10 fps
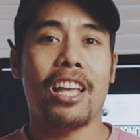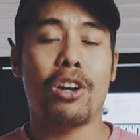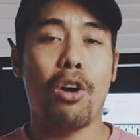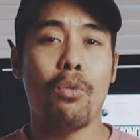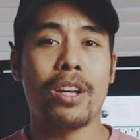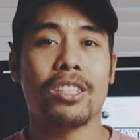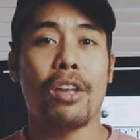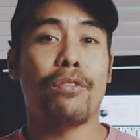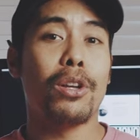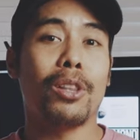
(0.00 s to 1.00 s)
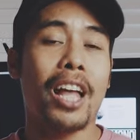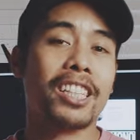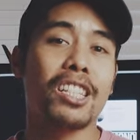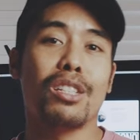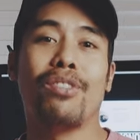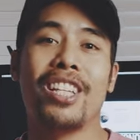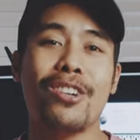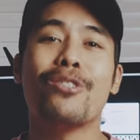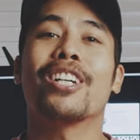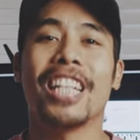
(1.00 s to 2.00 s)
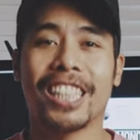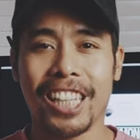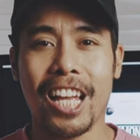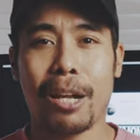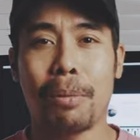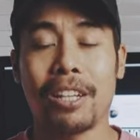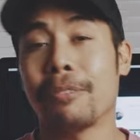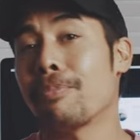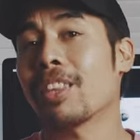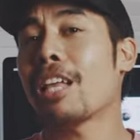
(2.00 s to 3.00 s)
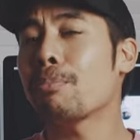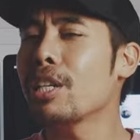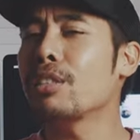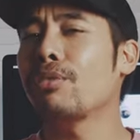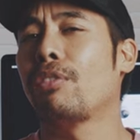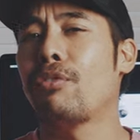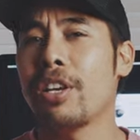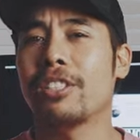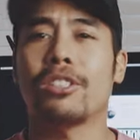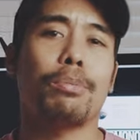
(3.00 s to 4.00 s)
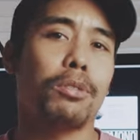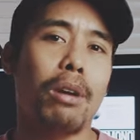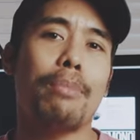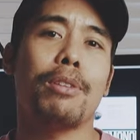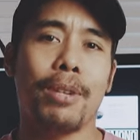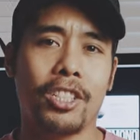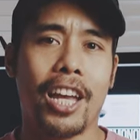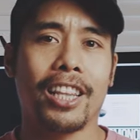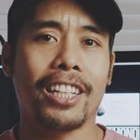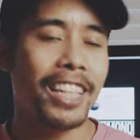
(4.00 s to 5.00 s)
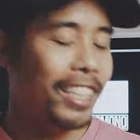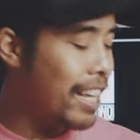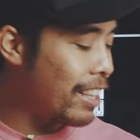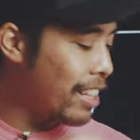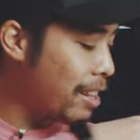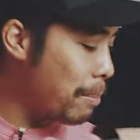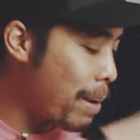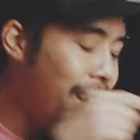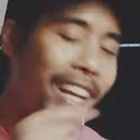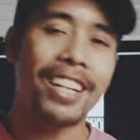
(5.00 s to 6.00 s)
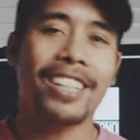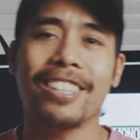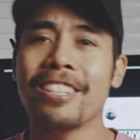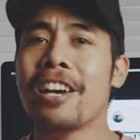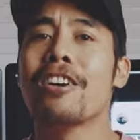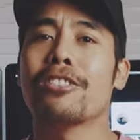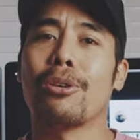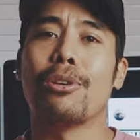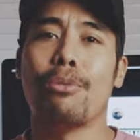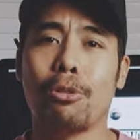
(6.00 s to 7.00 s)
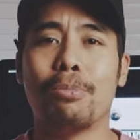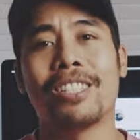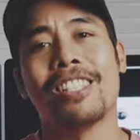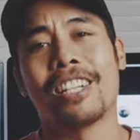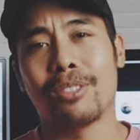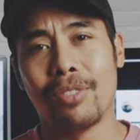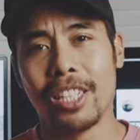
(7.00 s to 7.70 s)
like always, if you like this video, click the like button. And please feel free to subscribe to my channel and click that little bell icon so you won't miss next